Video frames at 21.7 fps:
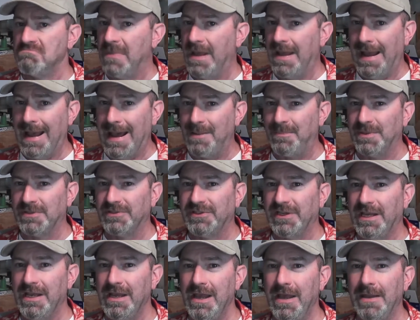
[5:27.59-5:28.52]
Happens
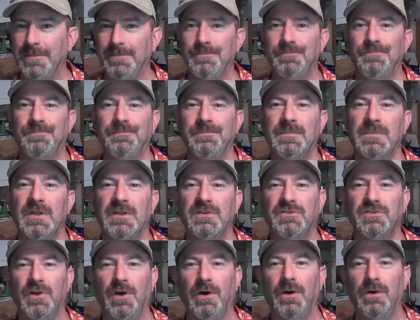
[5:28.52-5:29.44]
again.
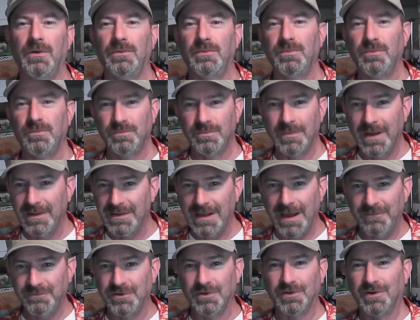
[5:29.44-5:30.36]
So
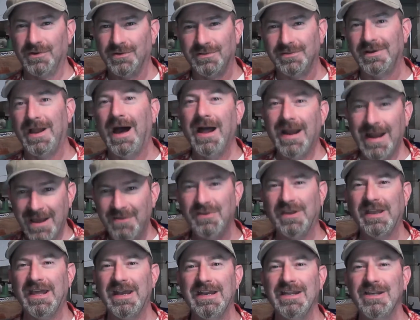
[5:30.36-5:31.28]
after not
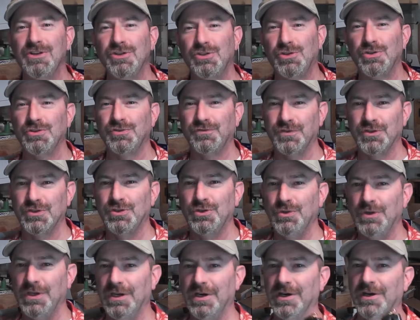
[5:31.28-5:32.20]
having any issues for
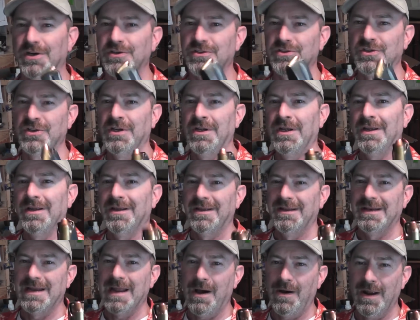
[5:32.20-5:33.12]
two years,
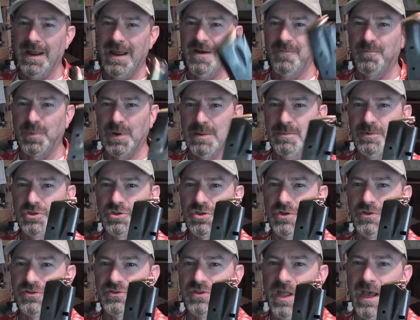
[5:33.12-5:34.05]
now I have
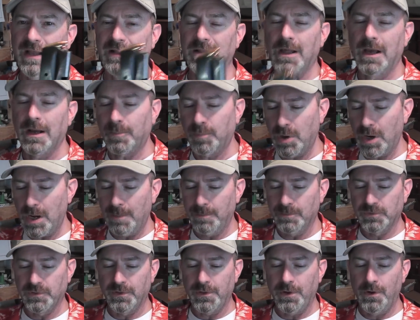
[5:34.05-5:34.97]
premature slide lock
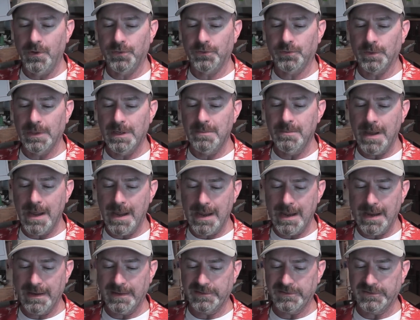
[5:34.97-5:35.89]
problems with all three
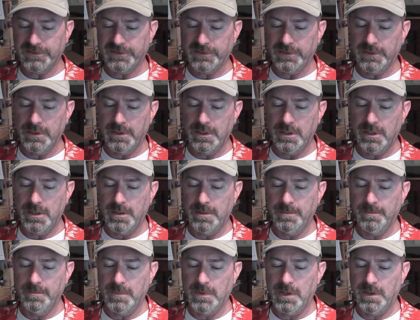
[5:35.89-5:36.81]
mags
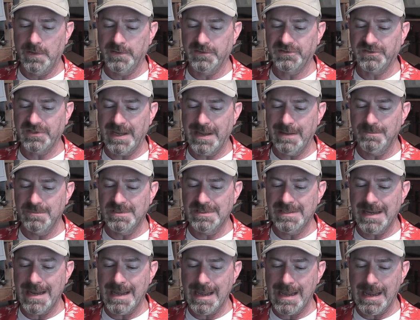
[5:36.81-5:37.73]
um, on the same
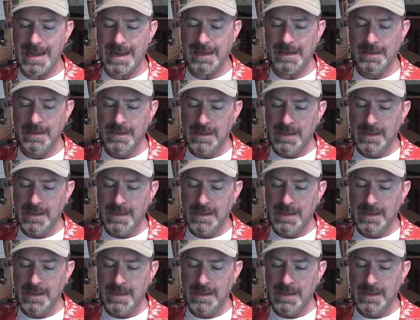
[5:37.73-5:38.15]
day.